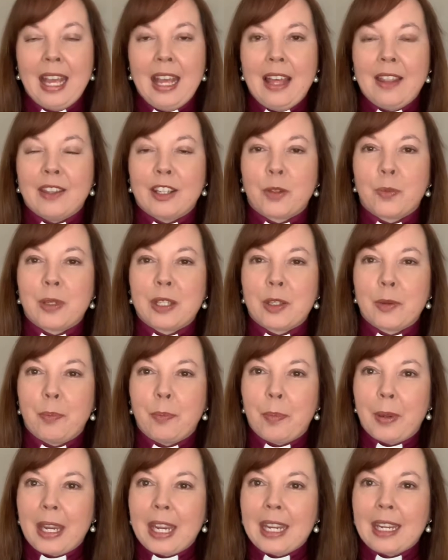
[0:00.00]
that was
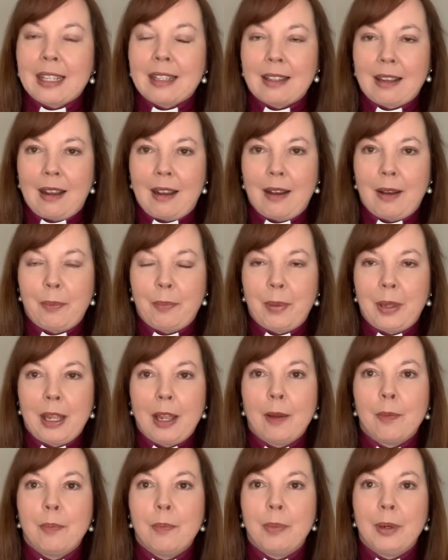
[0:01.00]
picked up
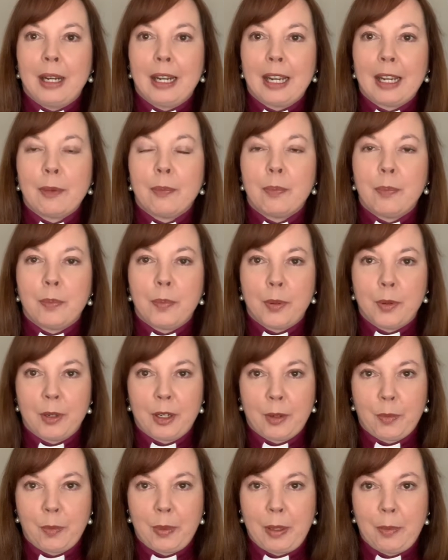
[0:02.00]
by poor
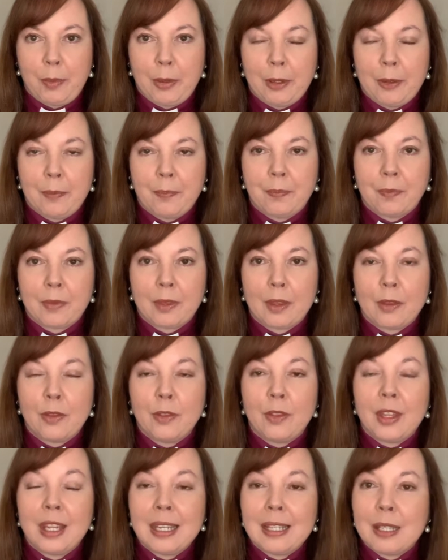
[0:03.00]
people.
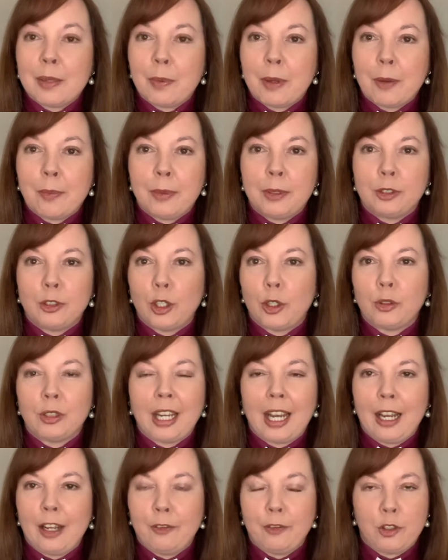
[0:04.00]
These people don't
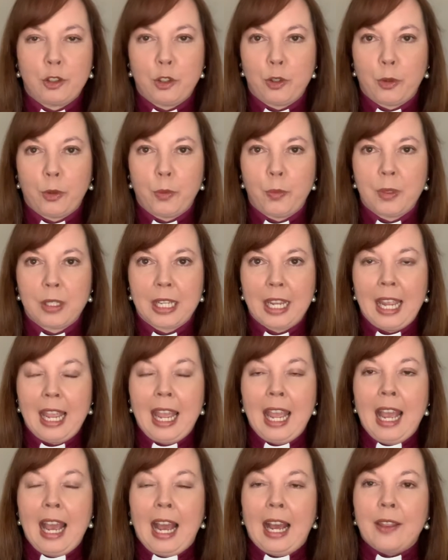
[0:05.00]
have jobs,
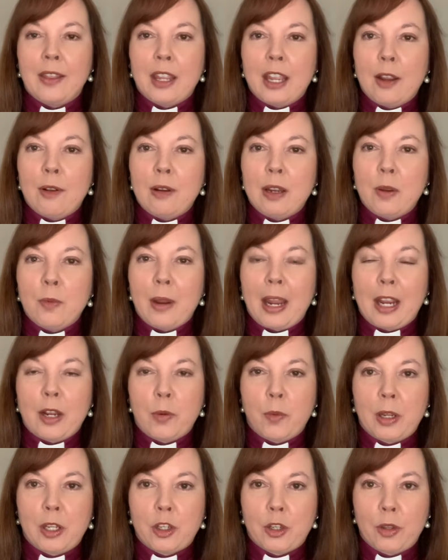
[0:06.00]
and the only way in
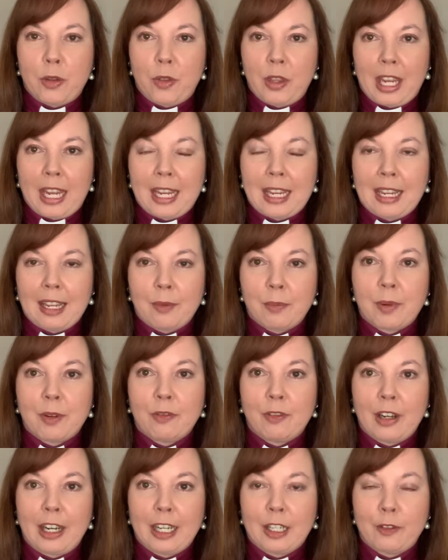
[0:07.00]
which they can
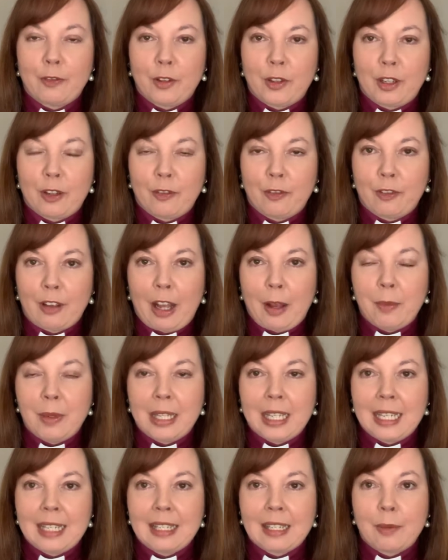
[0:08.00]
provide for their
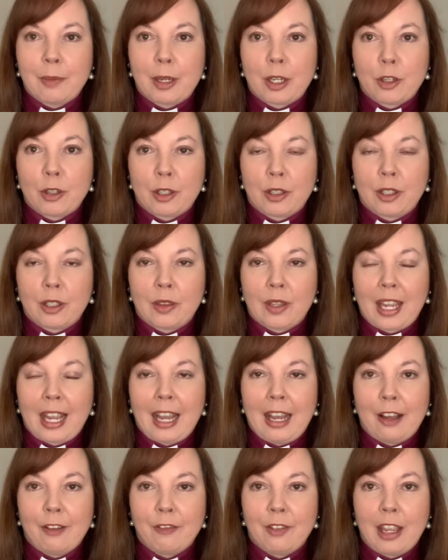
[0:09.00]
families and make sure that they
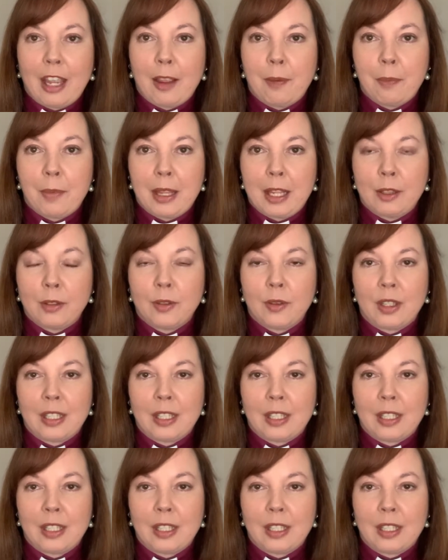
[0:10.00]
have a meal on the